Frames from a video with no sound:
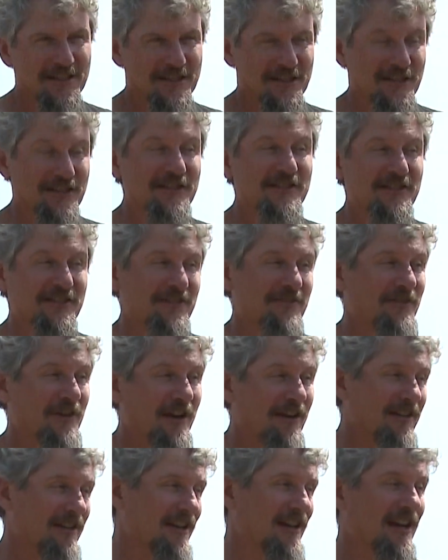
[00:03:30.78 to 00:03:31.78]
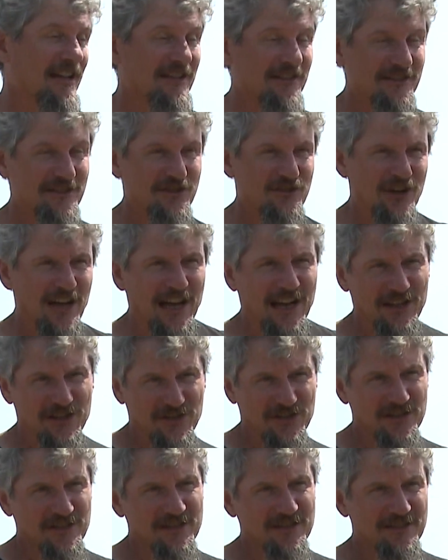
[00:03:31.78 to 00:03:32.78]
This is a very nice
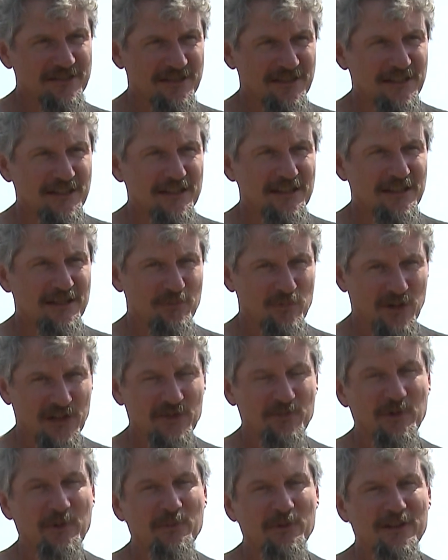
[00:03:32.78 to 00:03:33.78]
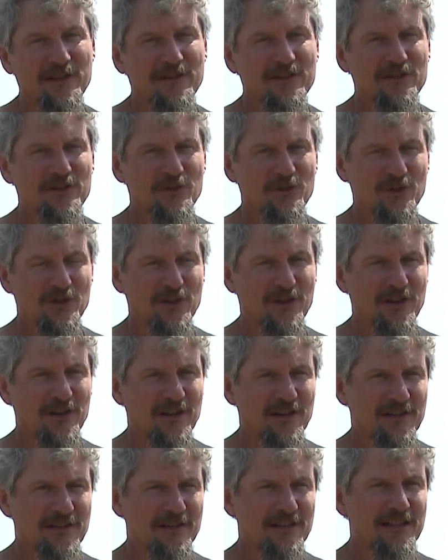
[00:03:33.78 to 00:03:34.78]
attraction. Brings people in the
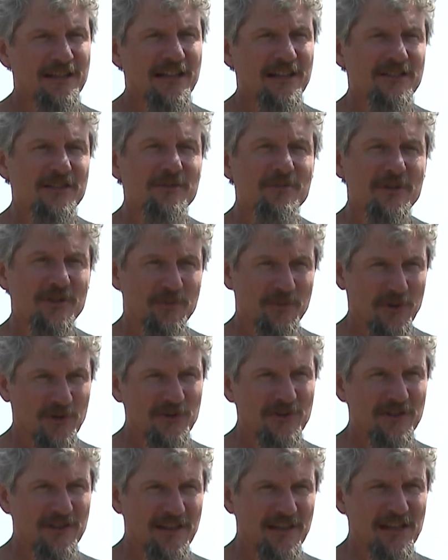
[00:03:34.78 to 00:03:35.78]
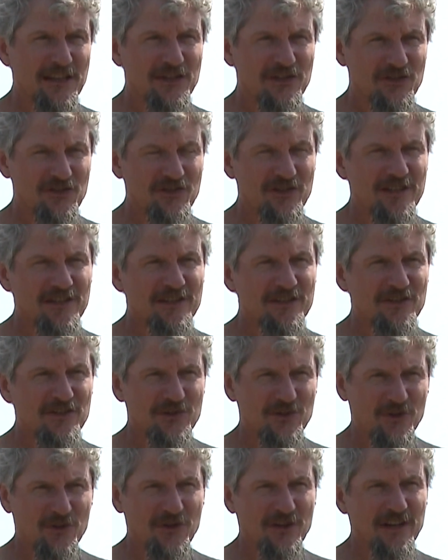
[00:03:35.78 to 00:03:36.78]
door, it gets them exposed to the history and the
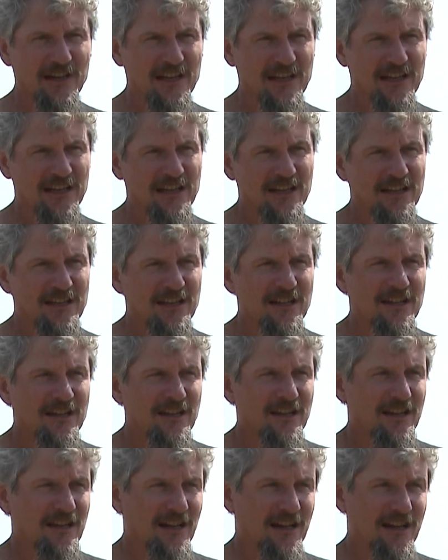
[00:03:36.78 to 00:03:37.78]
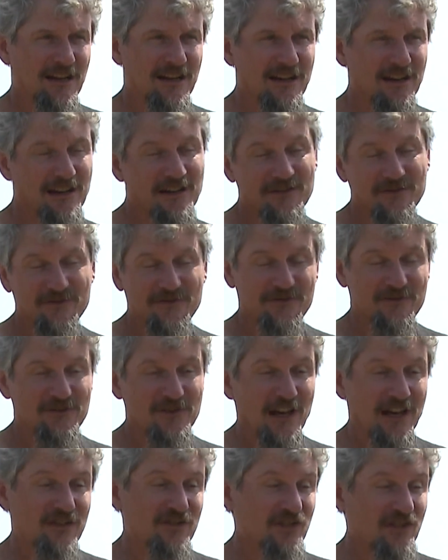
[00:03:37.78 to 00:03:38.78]
story uh, of
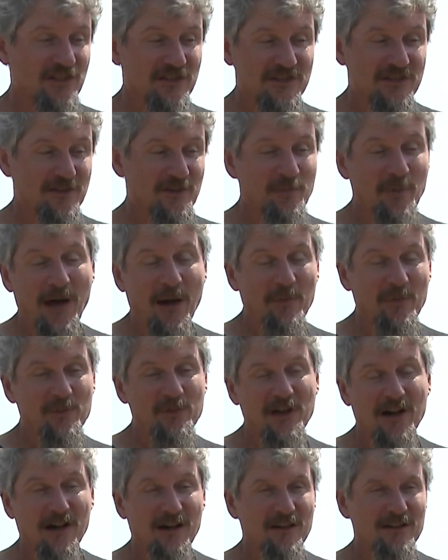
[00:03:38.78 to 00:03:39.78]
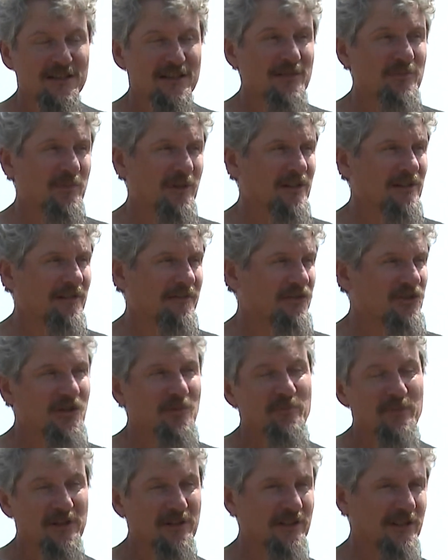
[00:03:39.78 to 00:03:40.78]
not just the Popham Colony, but of
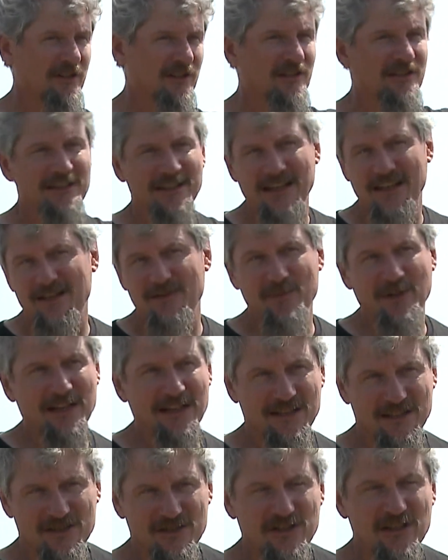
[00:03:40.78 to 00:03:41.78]
shipbuilding on the Kennebec in